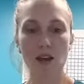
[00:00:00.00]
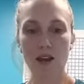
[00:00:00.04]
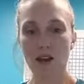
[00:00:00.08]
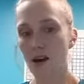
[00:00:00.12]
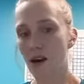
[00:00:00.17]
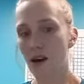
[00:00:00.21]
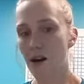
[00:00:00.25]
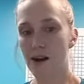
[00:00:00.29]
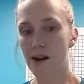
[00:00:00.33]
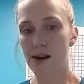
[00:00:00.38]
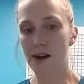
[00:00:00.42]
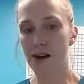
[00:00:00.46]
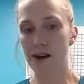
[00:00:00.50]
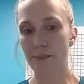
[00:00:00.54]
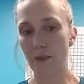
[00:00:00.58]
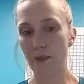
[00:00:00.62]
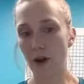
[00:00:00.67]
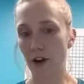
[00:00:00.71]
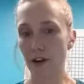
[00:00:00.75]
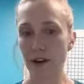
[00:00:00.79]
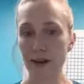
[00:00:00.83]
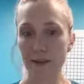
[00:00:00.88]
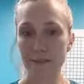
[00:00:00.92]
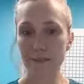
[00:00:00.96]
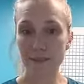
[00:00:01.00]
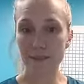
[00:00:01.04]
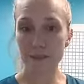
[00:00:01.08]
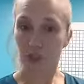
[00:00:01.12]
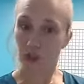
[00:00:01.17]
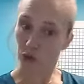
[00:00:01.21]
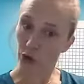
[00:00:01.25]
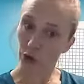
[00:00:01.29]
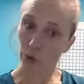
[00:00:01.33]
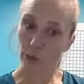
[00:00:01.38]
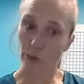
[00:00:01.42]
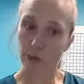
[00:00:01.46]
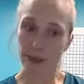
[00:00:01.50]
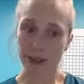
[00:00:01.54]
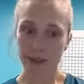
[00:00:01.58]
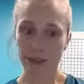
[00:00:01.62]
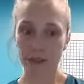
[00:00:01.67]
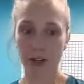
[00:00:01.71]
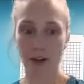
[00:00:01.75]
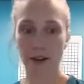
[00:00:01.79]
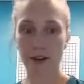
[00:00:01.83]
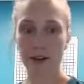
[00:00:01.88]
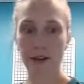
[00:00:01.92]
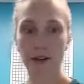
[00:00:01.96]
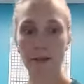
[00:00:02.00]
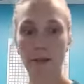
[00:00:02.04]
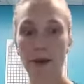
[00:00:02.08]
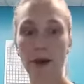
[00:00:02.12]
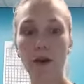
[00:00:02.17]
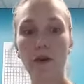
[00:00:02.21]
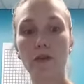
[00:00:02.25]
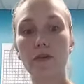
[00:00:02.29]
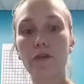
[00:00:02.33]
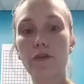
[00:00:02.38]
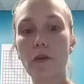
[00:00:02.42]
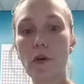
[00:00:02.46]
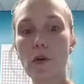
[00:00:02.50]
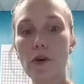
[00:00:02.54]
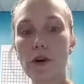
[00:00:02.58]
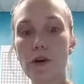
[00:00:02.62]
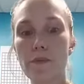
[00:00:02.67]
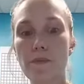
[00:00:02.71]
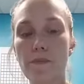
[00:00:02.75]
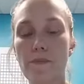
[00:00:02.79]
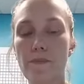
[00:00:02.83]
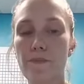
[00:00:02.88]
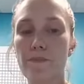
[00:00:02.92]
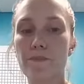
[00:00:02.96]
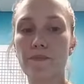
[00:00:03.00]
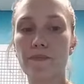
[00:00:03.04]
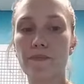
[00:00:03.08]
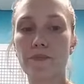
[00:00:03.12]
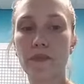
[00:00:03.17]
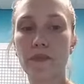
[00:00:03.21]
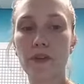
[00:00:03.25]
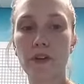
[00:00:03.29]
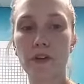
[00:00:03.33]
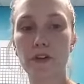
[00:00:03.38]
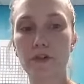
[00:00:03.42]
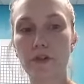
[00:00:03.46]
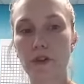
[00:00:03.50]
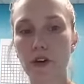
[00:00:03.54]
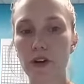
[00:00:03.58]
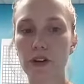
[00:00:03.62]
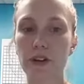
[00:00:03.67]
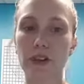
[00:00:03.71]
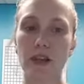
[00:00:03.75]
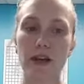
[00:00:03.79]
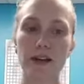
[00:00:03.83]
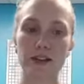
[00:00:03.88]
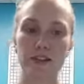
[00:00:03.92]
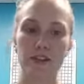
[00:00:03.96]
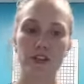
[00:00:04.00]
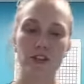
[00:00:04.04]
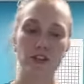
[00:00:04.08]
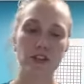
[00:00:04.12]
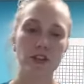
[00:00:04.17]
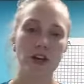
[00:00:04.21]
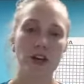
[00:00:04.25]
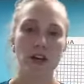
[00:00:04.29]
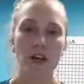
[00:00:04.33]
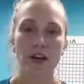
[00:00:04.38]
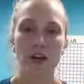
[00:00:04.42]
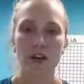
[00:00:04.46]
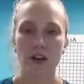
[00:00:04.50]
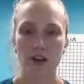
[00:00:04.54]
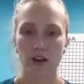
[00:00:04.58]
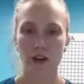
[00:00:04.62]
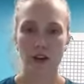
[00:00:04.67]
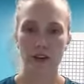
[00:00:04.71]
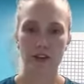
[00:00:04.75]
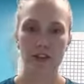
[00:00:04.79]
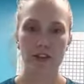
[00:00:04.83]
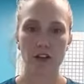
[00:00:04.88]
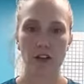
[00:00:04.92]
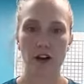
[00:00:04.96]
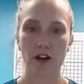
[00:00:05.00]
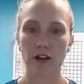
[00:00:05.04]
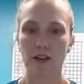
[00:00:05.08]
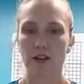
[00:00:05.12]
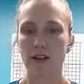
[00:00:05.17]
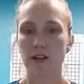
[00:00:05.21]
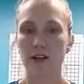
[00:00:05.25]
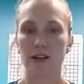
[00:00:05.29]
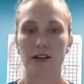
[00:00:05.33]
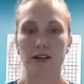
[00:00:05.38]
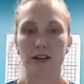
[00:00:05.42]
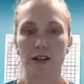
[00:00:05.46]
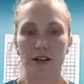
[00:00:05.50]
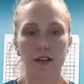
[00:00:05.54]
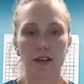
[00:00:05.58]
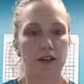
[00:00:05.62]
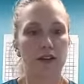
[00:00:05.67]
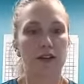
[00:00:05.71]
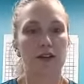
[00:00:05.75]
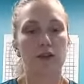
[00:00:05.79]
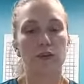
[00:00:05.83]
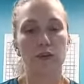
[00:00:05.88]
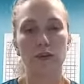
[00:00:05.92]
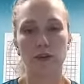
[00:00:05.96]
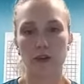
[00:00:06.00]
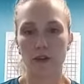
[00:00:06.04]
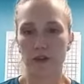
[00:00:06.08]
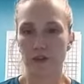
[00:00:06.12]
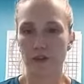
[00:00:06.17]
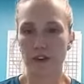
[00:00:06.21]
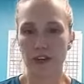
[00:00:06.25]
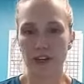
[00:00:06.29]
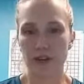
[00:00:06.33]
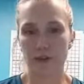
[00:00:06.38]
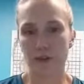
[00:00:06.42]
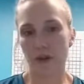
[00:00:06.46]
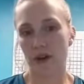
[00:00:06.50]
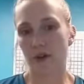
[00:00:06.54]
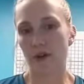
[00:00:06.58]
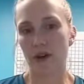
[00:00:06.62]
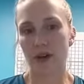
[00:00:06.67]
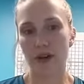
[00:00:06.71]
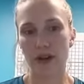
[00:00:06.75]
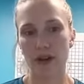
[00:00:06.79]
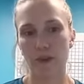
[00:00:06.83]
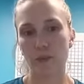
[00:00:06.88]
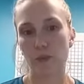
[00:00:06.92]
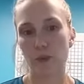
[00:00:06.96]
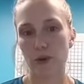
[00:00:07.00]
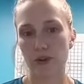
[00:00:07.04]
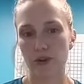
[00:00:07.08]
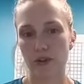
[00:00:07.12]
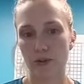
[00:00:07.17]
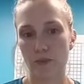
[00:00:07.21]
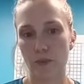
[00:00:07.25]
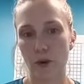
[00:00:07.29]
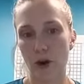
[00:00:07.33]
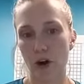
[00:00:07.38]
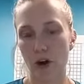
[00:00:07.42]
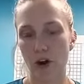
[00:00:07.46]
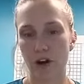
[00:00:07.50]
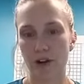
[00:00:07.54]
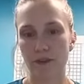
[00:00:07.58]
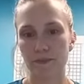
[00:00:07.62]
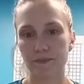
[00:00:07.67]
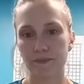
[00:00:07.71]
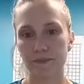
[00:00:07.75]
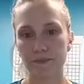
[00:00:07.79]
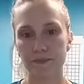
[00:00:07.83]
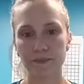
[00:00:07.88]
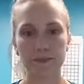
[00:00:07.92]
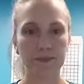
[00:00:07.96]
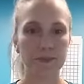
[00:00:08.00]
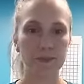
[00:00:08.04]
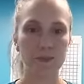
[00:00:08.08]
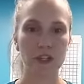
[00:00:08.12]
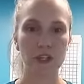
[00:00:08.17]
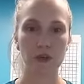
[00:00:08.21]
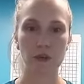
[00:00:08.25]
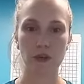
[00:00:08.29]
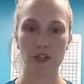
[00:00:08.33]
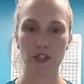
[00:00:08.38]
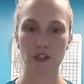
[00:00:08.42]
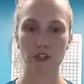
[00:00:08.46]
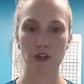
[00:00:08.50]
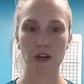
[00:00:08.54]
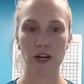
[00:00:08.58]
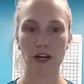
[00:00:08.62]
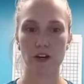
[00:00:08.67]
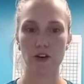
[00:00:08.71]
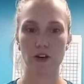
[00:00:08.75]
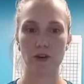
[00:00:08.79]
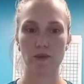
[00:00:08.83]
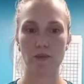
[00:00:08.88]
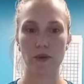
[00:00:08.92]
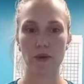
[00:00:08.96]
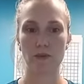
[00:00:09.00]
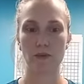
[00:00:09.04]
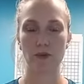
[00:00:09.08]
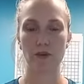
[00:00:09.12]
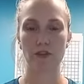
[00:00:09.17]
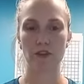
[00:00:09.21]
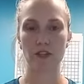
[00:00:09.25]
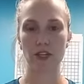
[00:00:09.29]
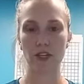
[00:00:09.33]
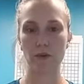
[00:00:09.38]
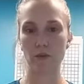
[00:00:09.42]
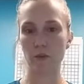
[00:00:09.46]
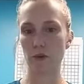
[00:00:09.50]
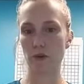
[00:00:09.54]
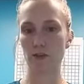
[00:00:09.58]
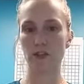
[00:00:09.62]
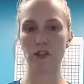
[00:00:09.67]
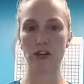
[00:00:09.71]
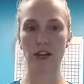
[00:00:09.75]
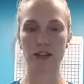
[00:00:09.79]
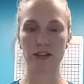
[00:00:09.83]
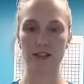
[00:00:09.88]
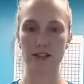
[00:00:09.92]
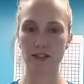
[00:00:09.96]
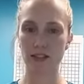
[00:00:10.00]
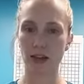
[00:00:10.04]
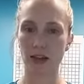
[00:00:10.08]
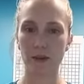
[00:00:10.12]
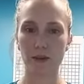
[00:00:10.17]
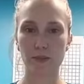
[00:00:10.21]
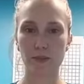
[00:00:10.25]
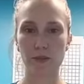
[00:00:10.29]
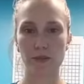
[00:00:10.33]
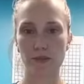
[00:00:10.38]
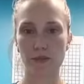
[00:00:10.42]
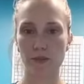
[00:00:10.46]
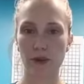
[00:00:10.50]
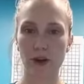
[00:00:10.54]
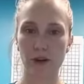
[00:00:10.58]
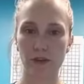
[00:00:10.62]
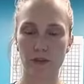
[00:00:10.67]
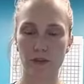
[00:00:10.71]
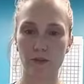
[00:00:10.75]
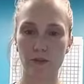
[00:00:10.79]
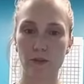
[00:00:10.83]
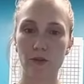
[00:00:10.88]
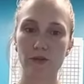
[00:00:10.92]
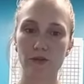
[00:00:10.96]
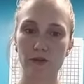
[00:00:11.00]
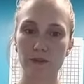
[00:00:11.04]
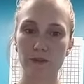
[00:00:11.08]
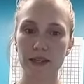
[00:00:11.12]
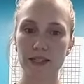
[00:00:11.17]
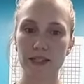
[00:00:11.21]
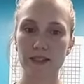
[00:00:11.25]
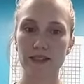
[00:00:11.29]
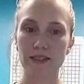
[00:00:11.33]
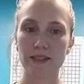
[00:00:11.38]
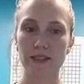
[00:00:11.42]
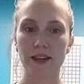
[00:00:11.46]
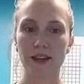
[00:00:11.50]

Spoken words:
All right, so we can talk about form. For a lunge, you're gonna start with your feet about hip width apart. You wanna try to remember to keep your chest up throughout the movement,